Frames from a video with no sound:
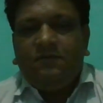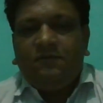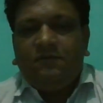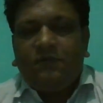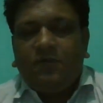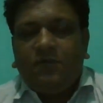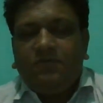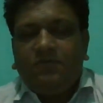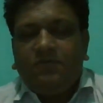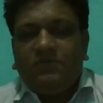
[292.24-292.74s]

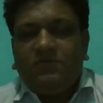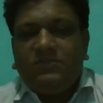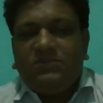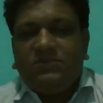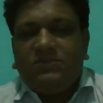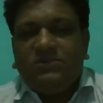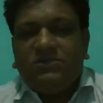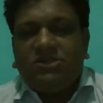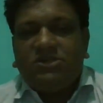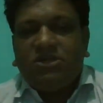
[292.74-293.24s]
from
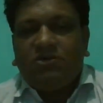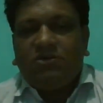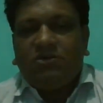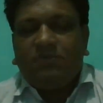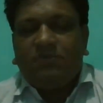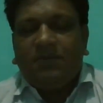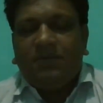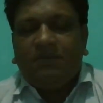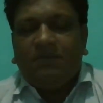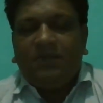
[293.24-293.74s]

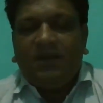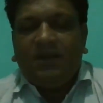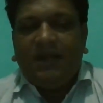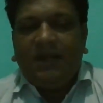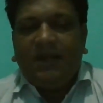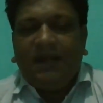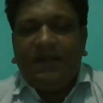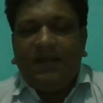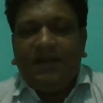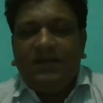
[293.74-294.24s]
second paper,
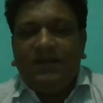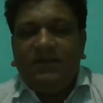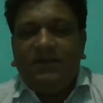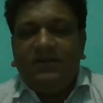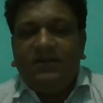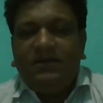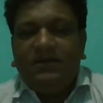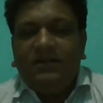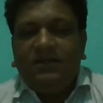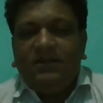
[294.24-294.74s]
and
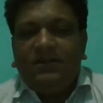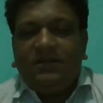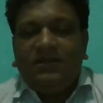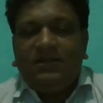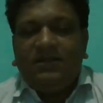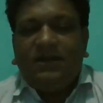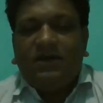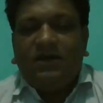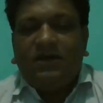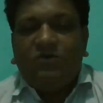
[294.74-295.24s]

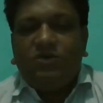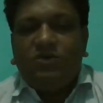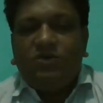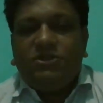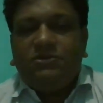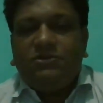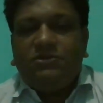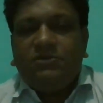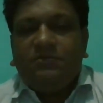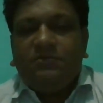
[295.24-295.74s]
the
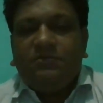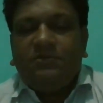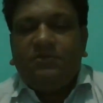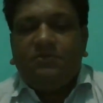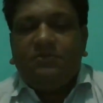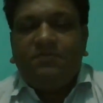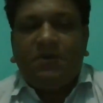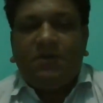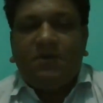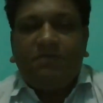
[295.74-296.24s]
question
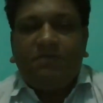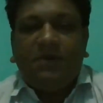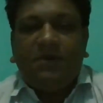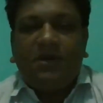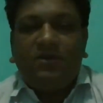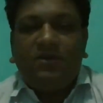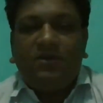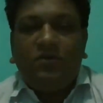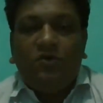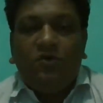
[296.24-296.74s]

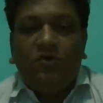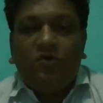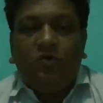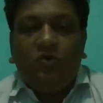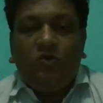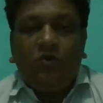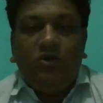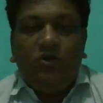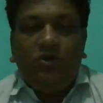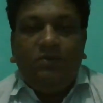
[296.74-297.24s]
paper
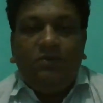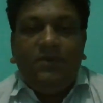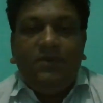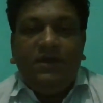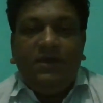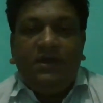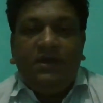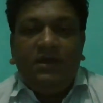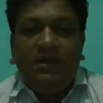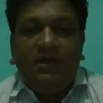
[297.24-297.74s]
will
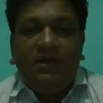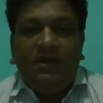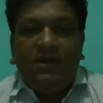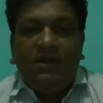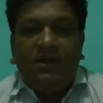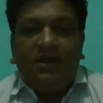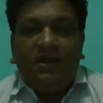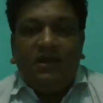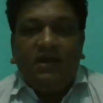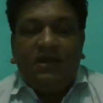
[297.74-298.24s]
be
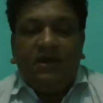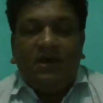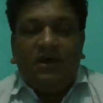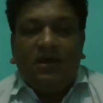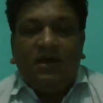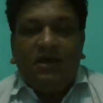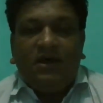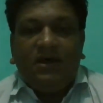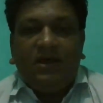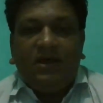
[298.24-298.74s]

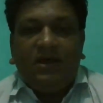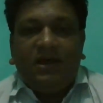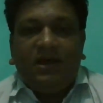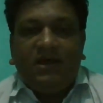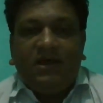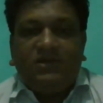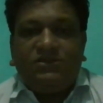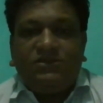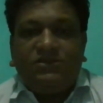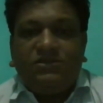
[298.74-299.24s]

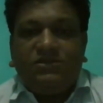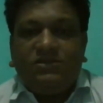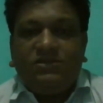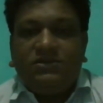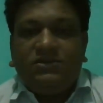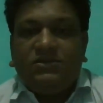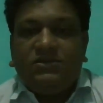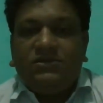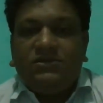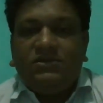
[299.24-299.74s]
as
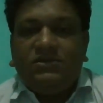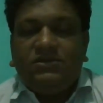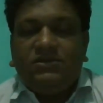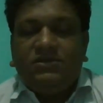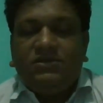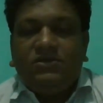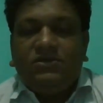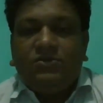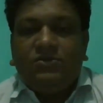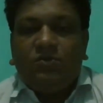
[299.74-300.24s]

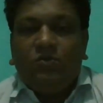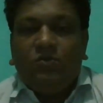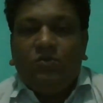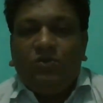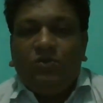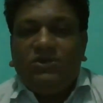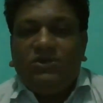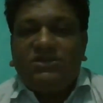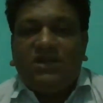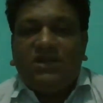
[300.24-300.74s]

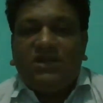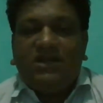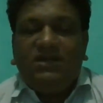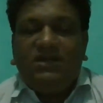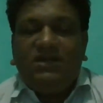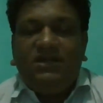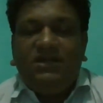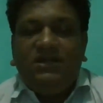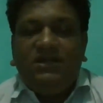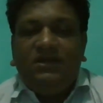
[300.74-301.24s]
we
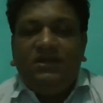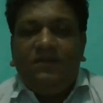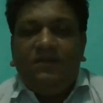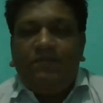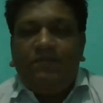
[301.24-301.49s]
study,